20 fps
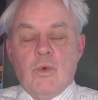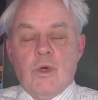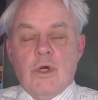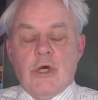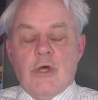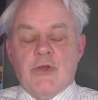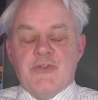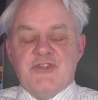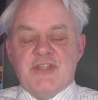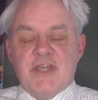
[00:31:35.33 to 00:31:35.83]

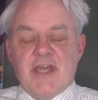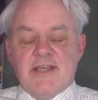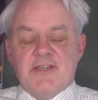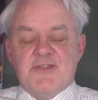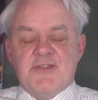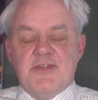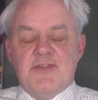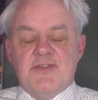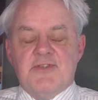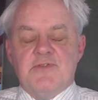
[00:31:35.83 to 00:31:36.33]
Our tax
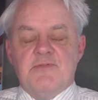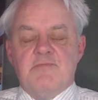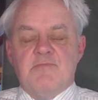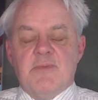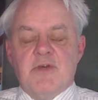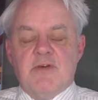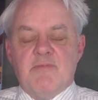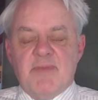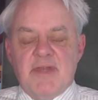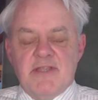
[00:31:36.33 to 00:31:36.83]

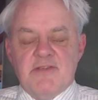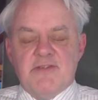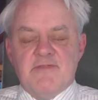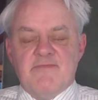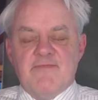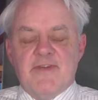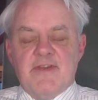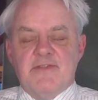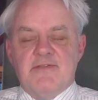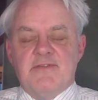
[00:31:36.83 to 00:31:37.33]
system, our
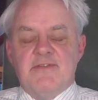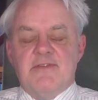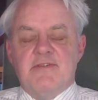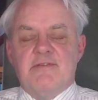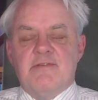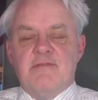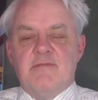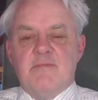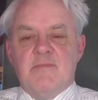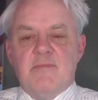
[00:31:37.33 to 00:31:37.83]
pension fund
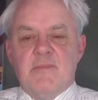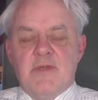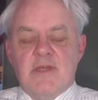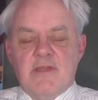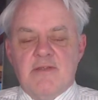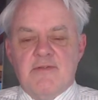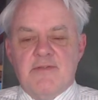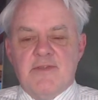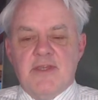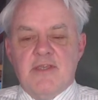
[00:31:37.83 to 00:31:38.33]
system
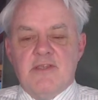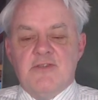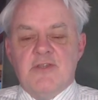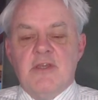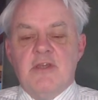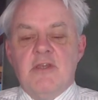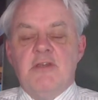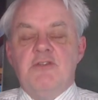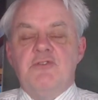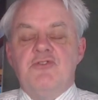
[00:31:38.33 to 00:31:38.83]
and things
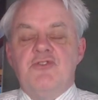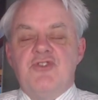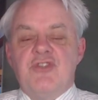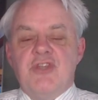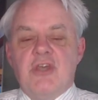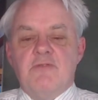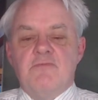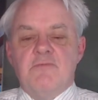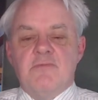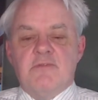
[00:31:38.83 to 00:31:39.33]

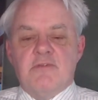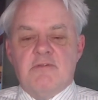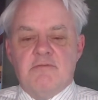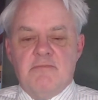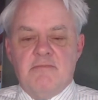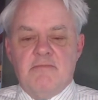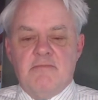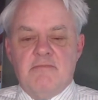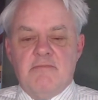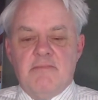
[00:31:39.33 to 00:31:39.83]
don't
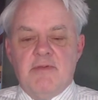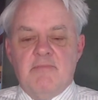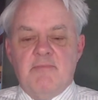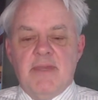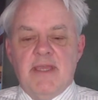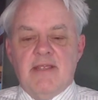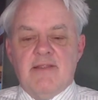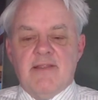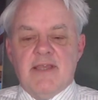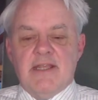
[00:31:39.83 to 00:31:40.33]

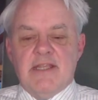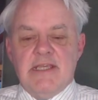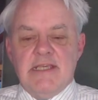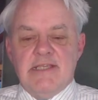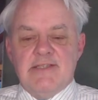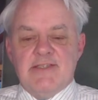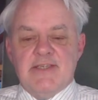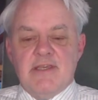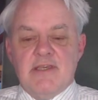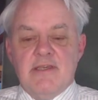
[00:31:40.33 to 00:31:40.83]
make that
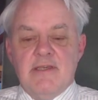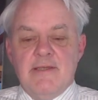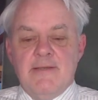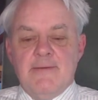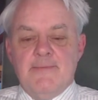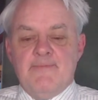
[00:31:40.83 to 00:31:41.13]
easy,